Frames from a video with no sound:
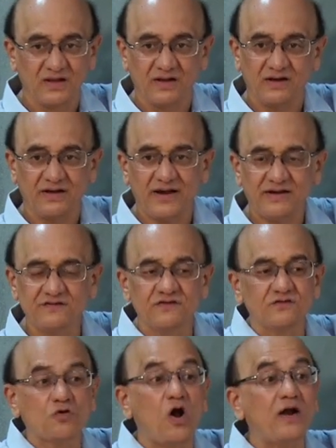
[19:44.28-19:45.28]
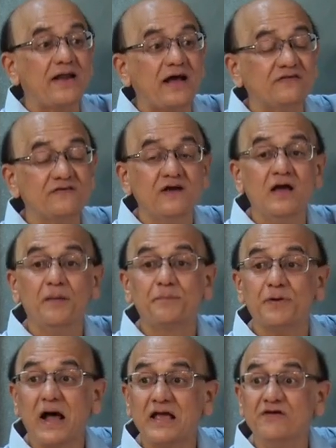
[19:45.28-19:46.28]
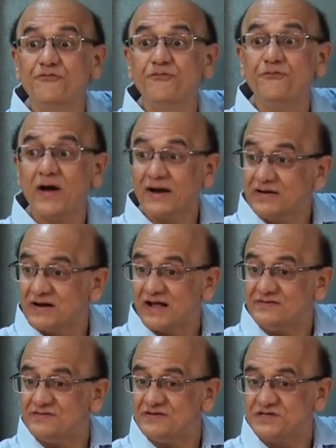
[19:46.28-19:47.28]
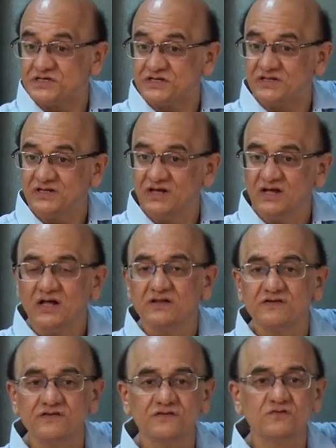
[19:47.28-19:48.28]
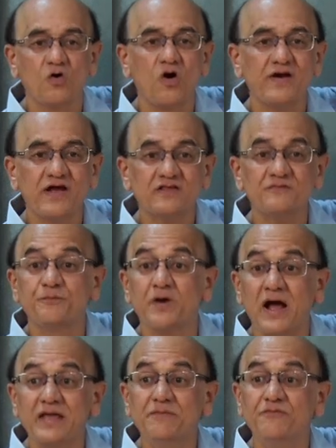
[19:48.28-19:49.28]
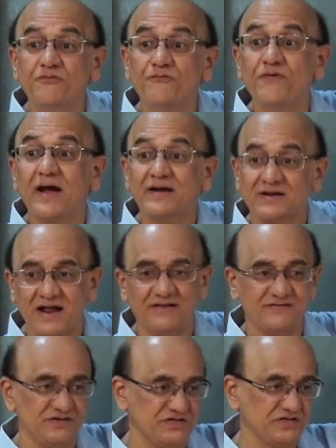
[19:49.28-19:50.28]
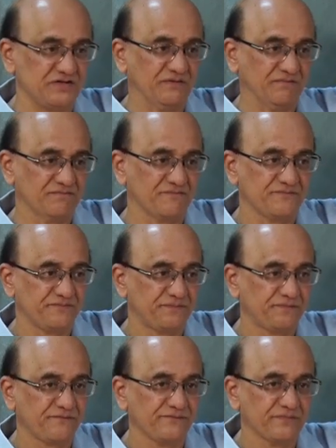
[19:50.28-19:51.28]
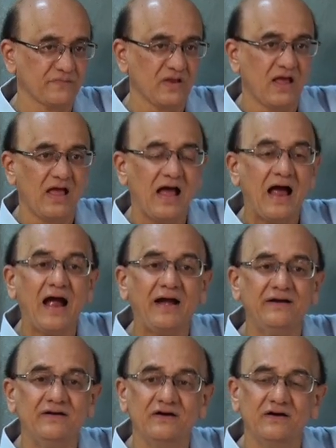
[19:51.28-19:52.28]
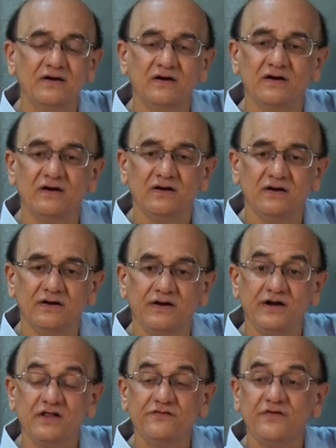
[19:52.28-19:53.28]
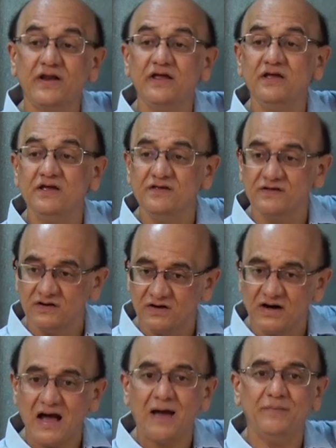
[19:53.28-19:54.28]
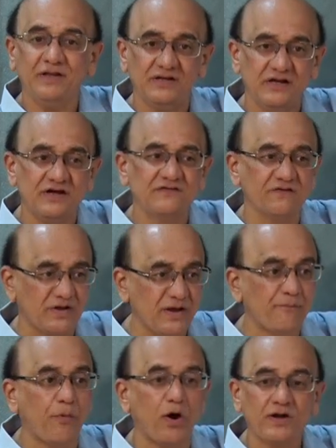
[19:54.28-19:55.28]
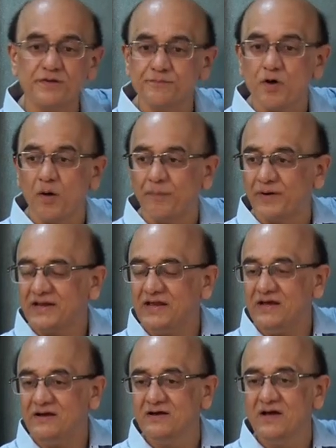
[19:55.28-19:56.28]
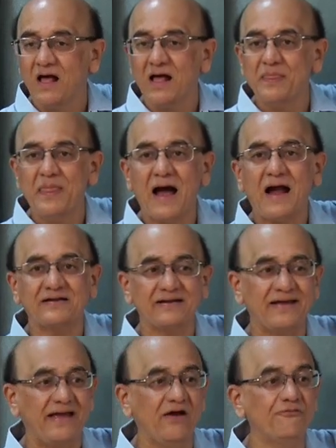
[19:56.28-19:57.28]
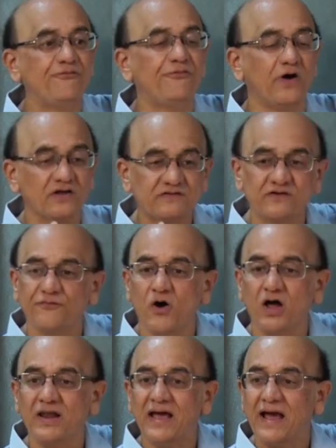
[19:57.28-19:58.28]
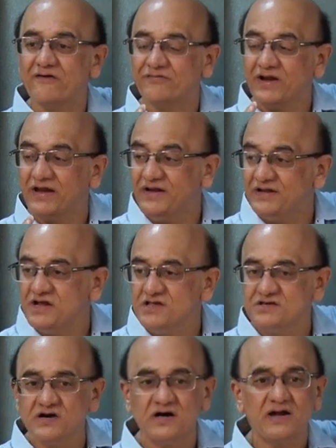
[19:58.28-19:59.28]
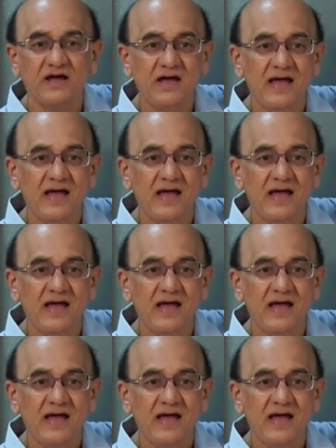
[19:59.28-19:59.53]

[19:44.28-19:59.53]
correct this is called as prime factorization this is called as prime factorization and it is very uh, I mean it is a very important property that first of all every integer